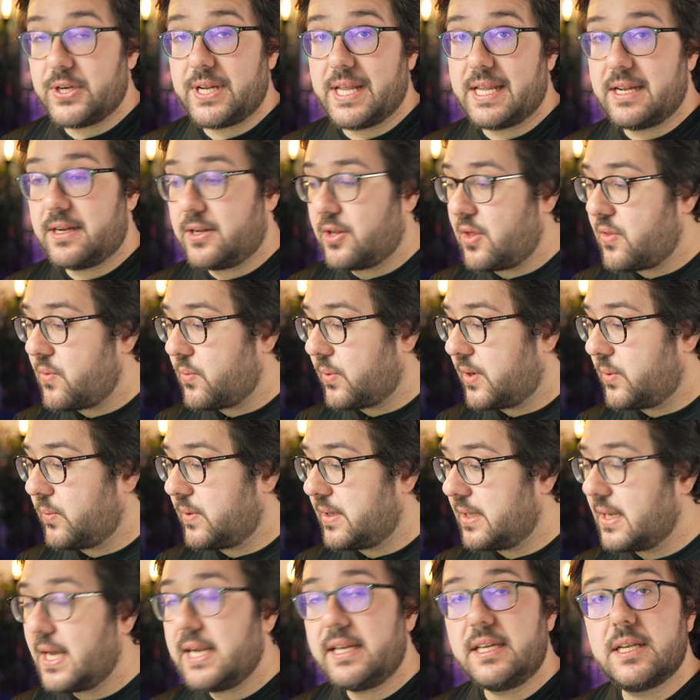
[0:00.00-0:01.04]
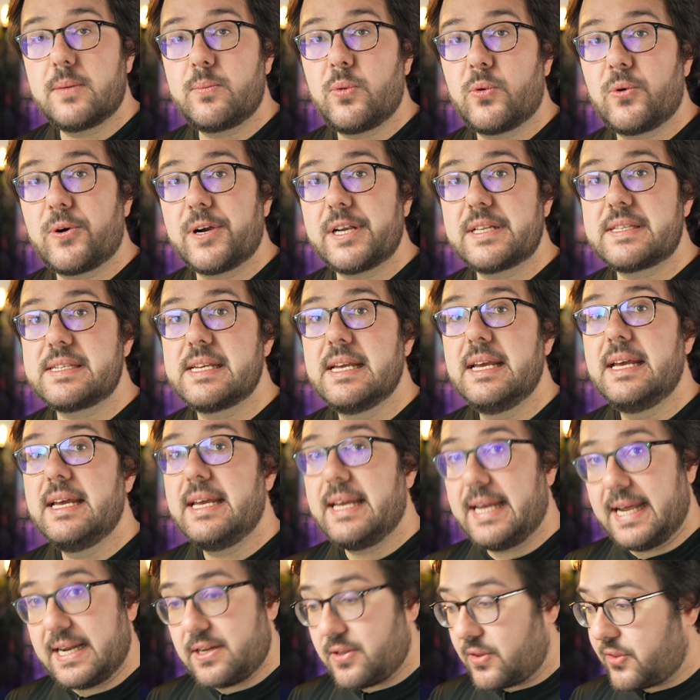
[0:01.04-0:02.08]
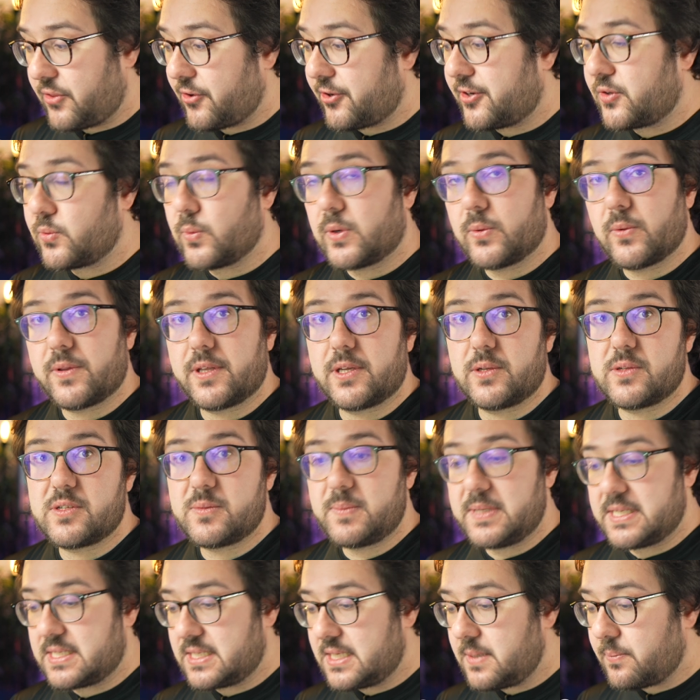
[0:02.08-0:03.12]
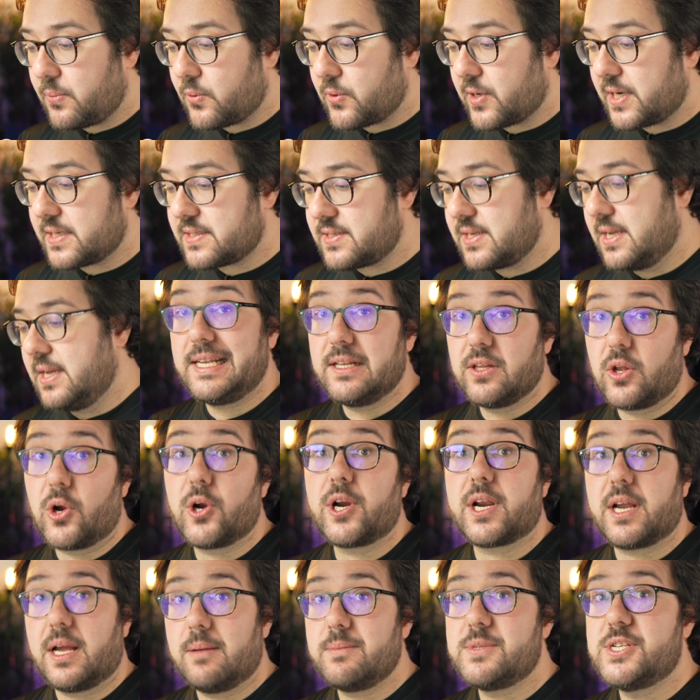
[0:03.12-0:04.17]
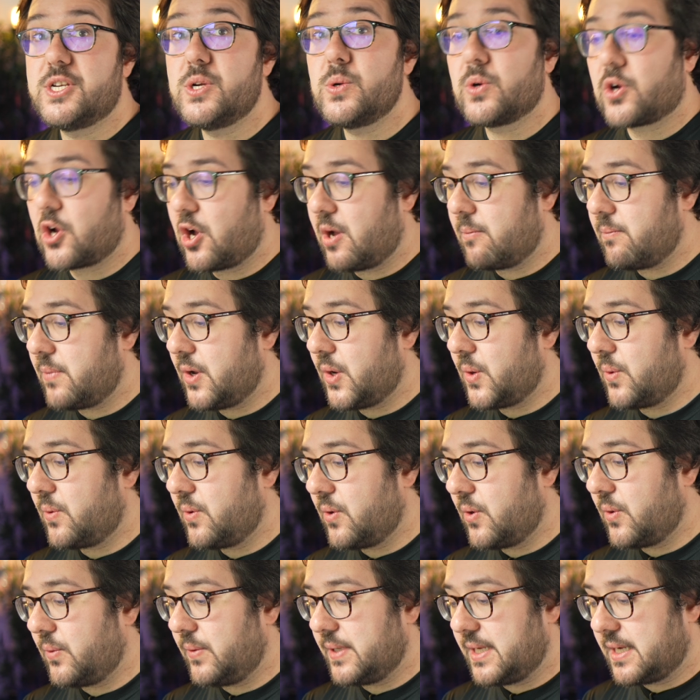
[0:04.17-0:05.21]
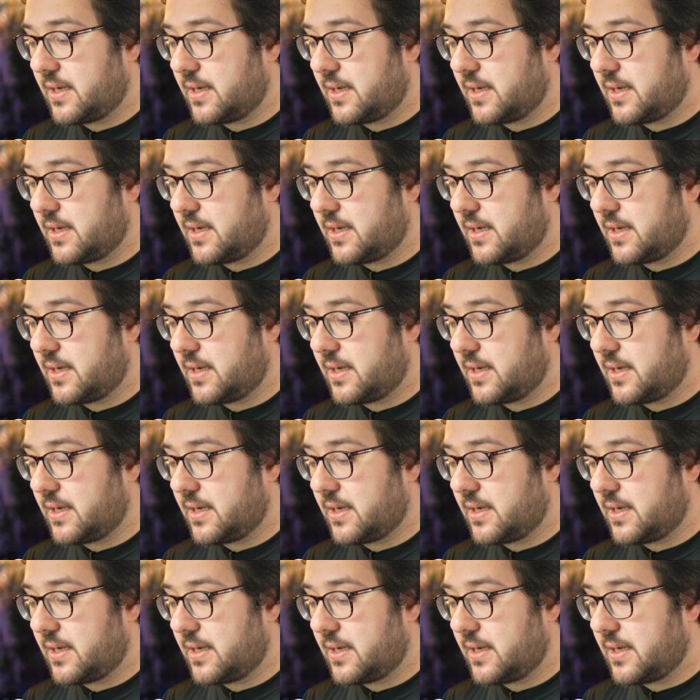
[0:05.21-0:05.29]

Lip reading: then another one with a Lightning port and a third one with a USB-C port. The Lark M2 combo only